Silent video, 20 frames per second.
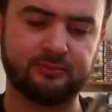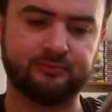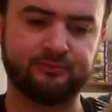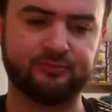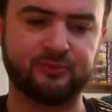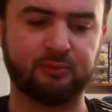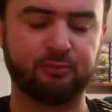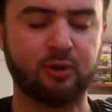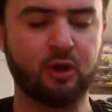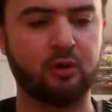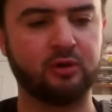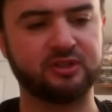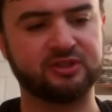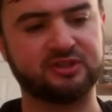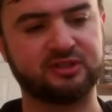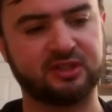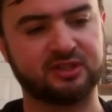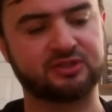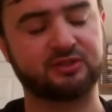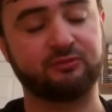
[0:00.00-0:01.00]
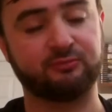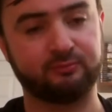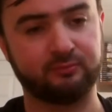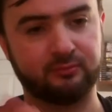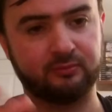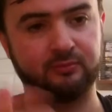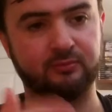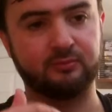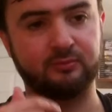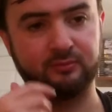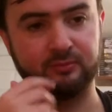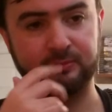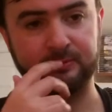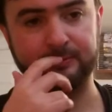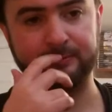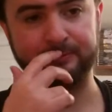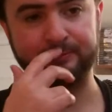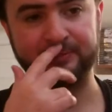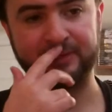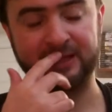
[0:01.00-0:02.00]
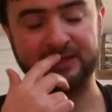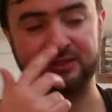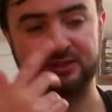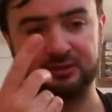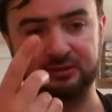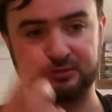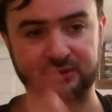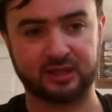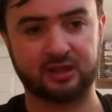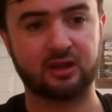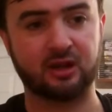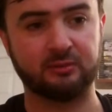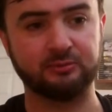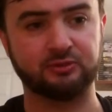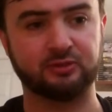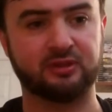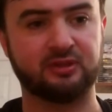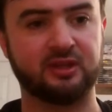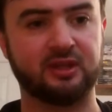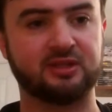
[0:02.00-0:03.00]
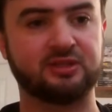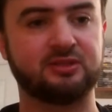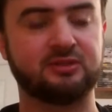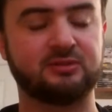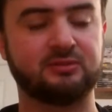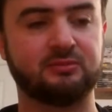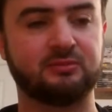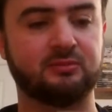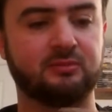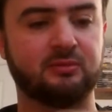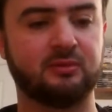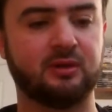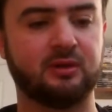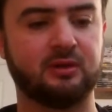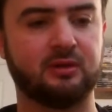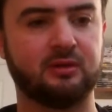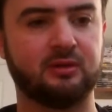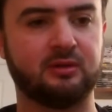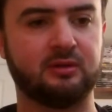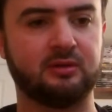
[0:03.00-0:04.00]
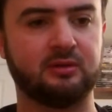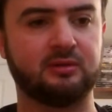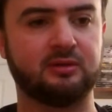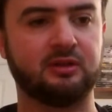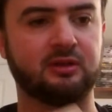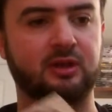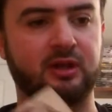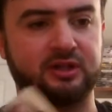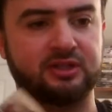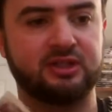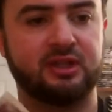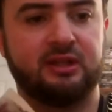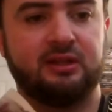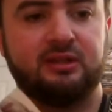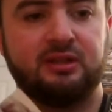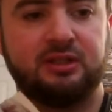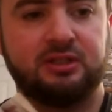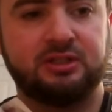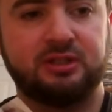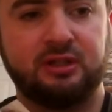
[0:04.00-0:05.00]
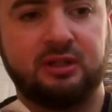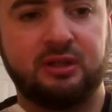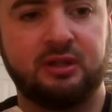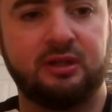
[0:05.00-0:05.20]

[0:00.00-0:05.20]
the bonus disc that comes with this deluxe edition.